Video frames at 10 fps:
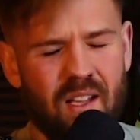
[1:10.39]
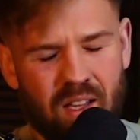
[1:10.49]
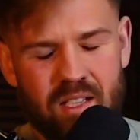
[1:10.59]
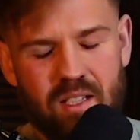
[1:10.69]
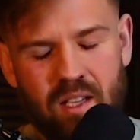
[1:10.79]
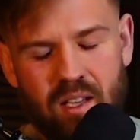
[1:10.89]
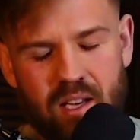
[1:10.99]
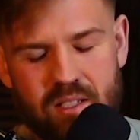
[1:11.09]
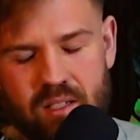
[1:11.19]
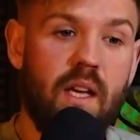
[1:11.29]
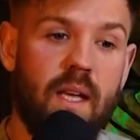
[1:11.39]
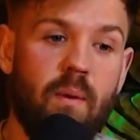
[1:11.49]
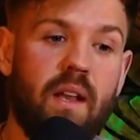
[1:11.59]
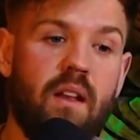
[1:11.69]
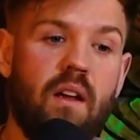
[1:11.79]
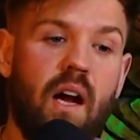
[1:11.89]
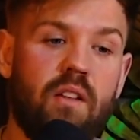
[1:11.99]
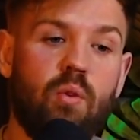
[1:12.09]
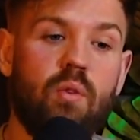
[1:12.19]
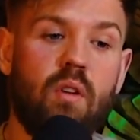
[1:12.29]
Listen to this. He went,
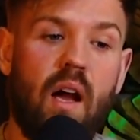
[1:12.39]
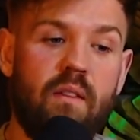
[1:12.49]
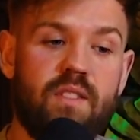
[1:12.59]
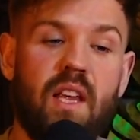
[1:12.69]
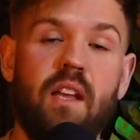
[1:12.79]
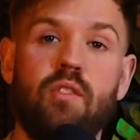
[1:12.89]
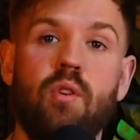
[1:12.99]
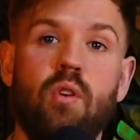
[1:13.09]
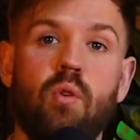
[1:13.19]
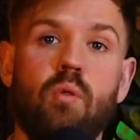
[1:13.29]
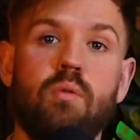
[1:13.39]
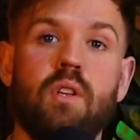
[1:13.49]
I've set new goals